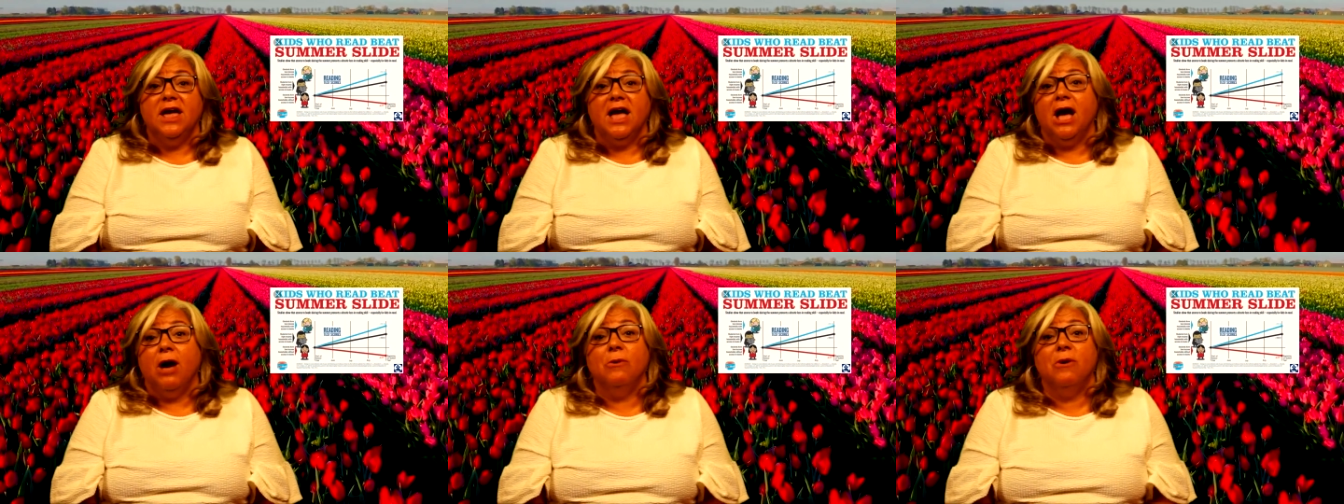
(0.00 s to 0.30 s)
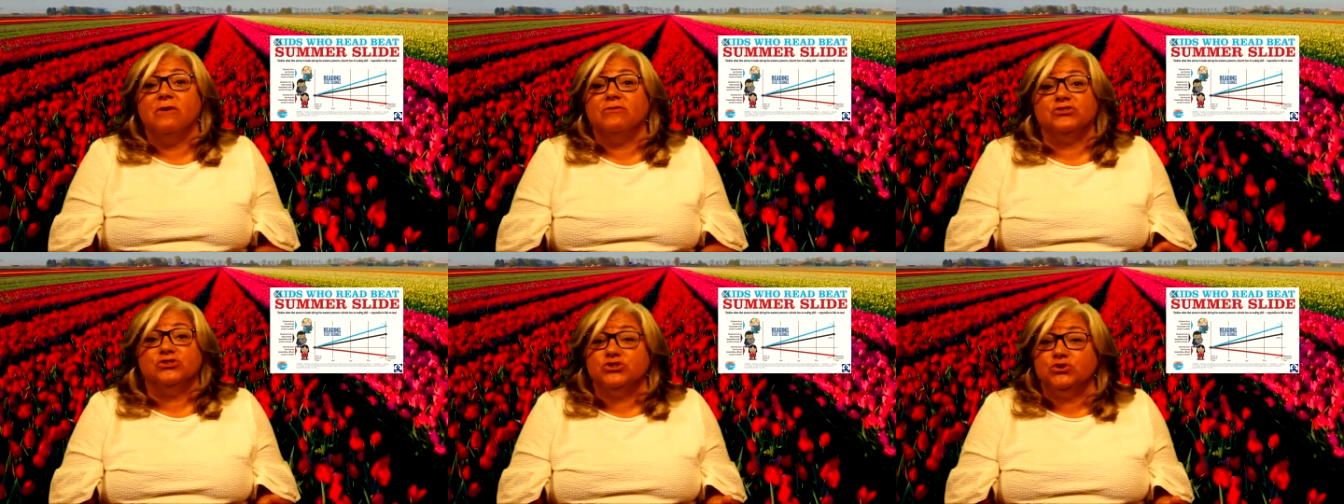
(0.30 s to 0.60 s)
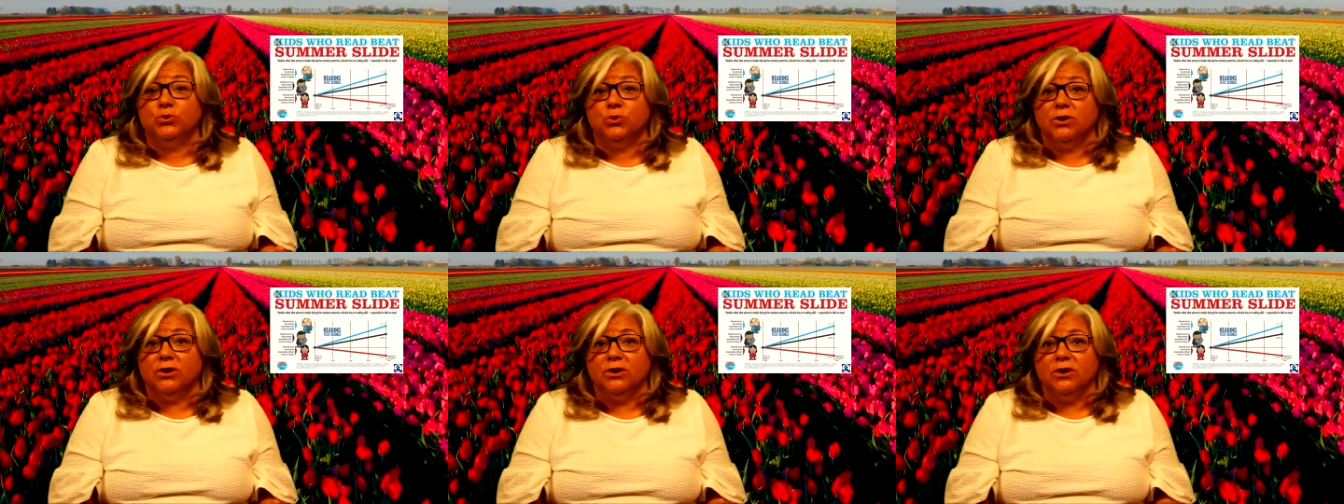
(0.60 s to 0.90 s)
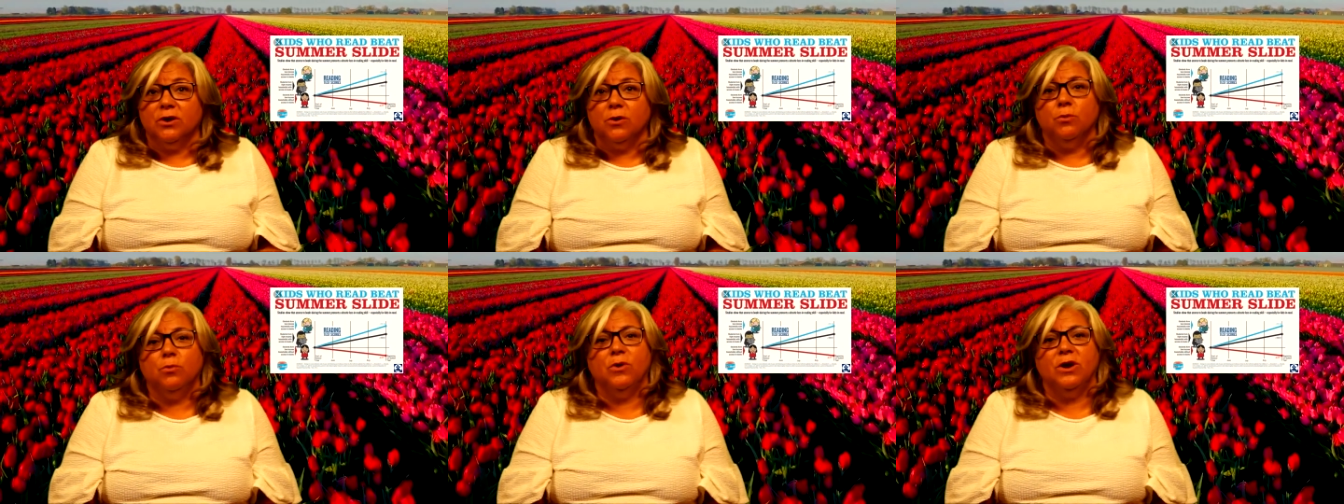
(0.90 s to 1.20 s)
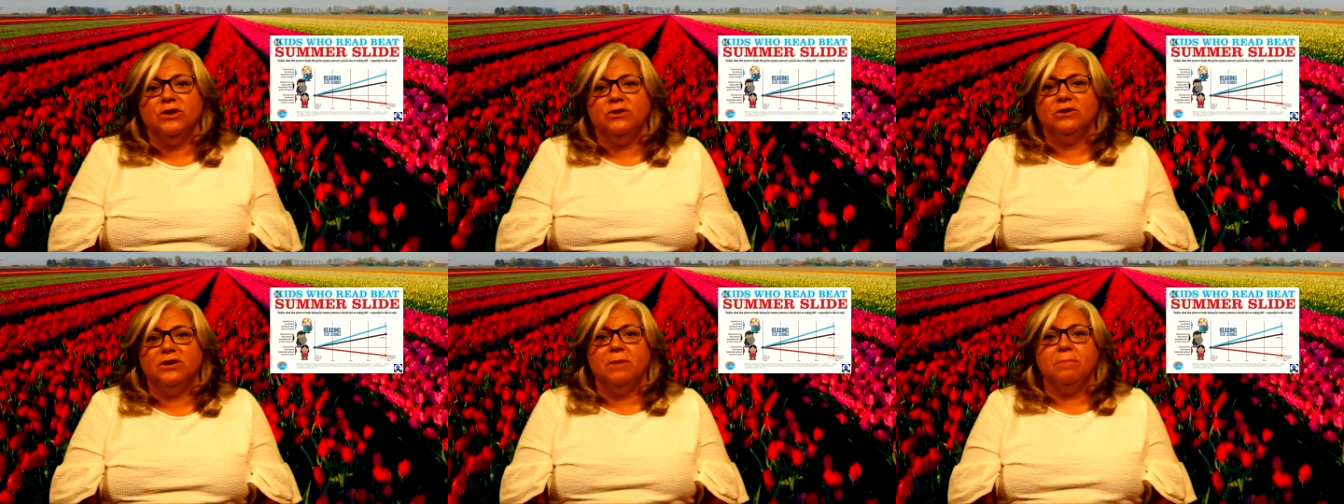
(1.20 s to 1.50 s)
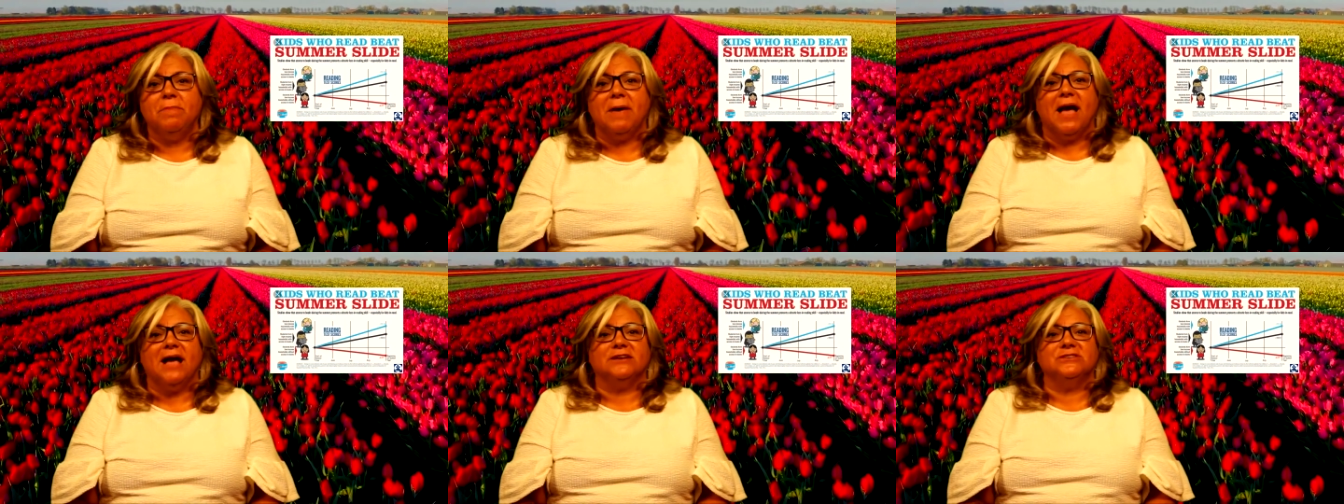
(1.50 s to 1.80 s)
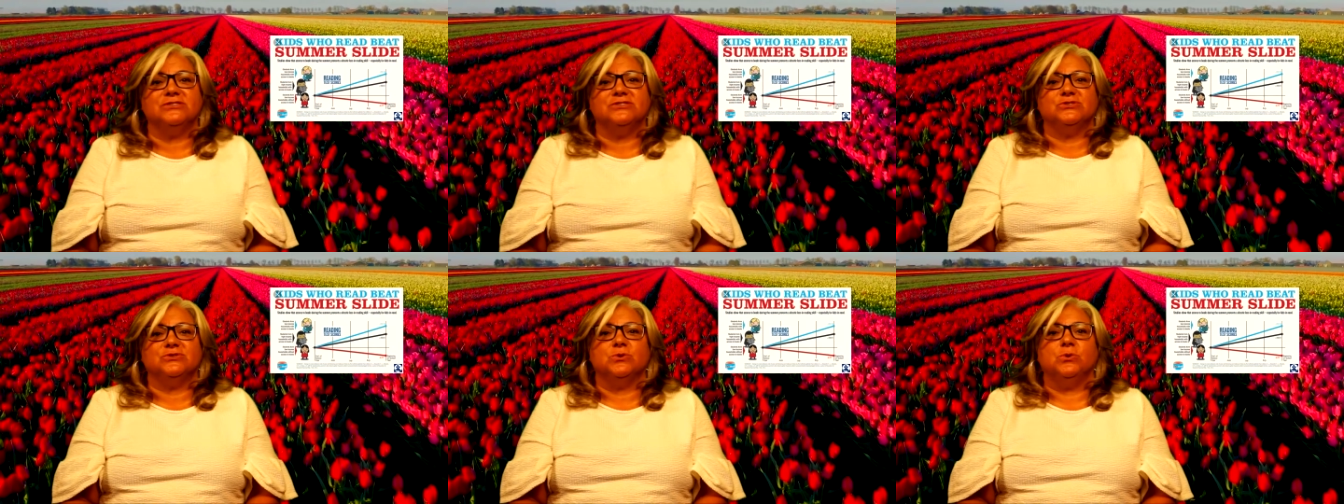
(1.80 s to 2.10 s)
however short, when you get
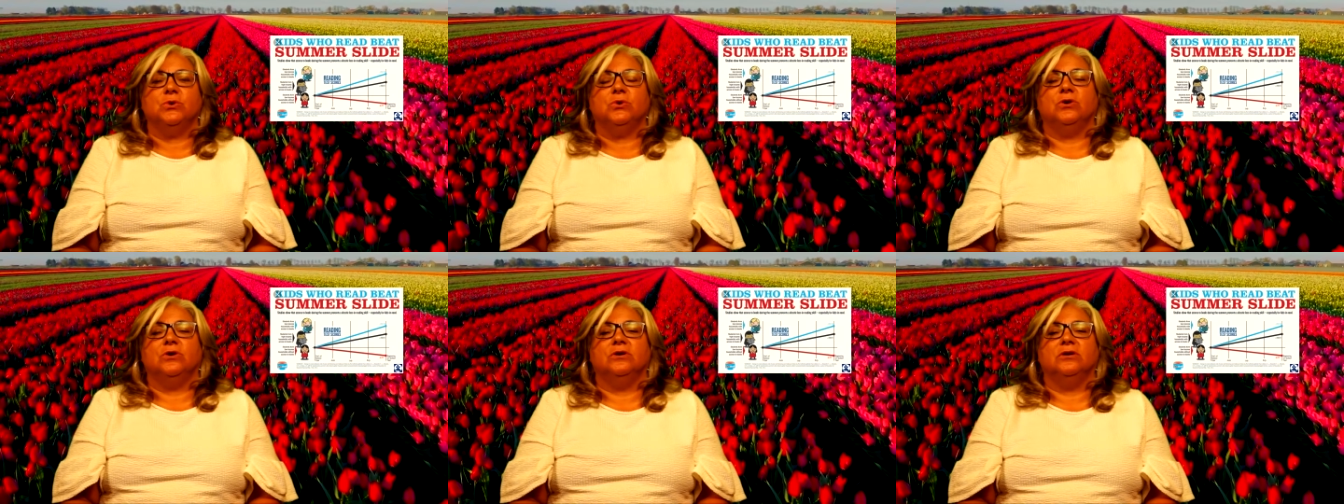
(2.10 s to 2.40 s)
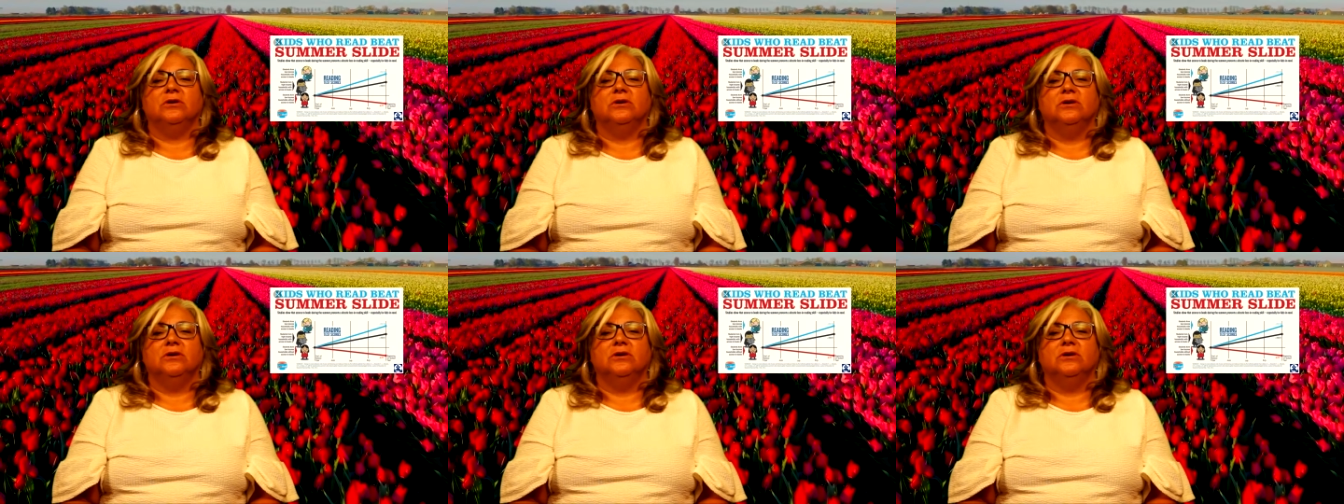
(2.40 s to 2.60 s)
back to school.